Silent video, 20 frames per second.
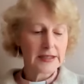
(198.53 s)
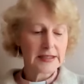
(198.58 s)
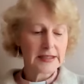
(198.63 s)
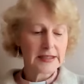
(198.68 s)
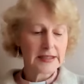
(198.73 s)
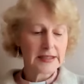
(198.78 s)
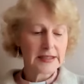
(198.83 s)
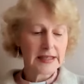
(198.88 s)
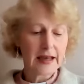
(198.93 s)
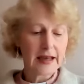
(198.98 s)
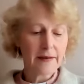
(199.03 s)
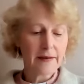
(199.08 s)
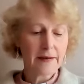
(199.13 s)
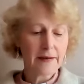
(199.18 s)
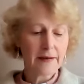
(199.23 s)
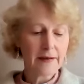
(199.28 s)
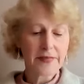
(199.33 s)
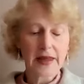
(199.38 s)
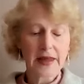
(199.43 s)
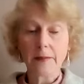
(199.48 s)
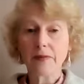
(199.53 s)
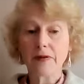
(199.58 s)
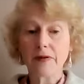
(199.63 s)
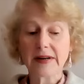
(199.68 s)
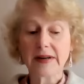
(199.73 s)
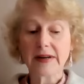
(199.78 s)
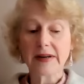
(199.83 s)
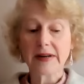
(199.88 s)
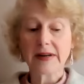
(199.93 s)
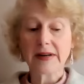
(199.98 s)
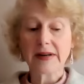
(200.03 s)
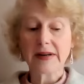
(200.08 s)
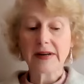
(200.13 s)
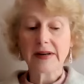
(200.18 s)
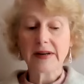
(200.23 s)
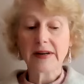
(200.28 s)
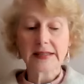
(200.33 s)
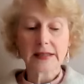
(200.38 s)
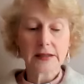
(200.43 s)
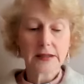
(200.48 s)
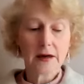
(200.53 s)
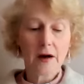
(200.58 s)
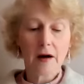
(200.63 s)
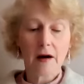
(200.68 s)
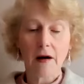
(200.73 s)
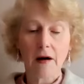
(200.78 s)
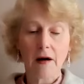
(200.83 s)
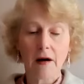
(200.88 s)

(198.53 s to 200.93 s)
thirsty, imprisoned,